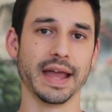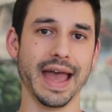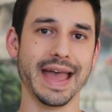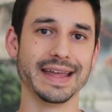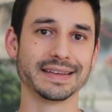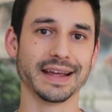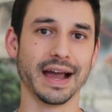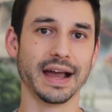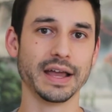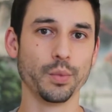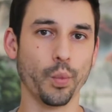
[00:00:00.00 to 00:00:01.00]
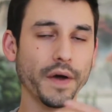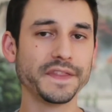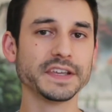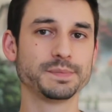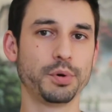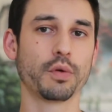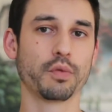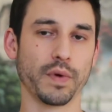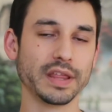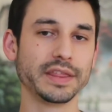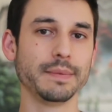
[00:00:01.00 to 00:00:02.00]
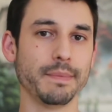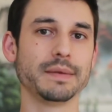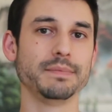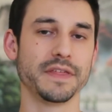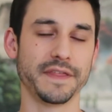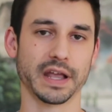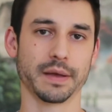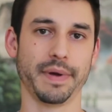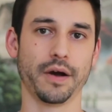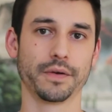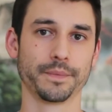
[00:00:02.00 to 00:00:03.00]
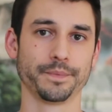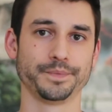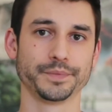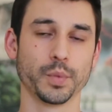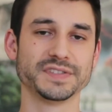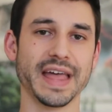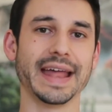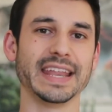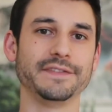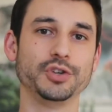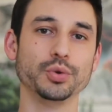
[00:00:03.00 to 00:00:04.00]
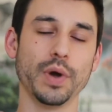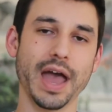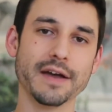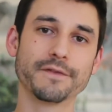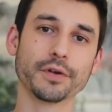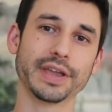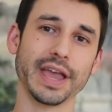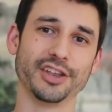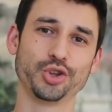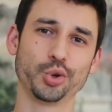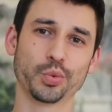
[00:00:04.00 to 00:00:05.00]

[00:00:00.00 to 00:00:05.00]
And what this book really made me think about was that if you ever get into